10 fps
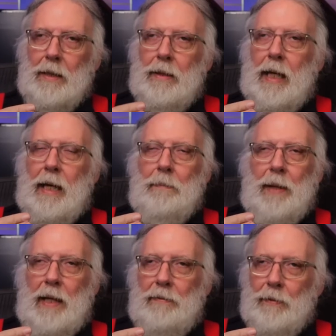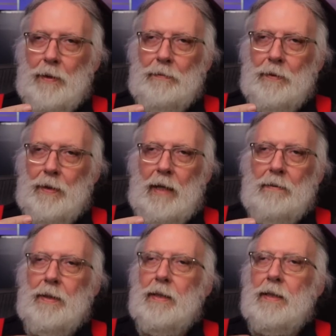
You can't pay for it forever.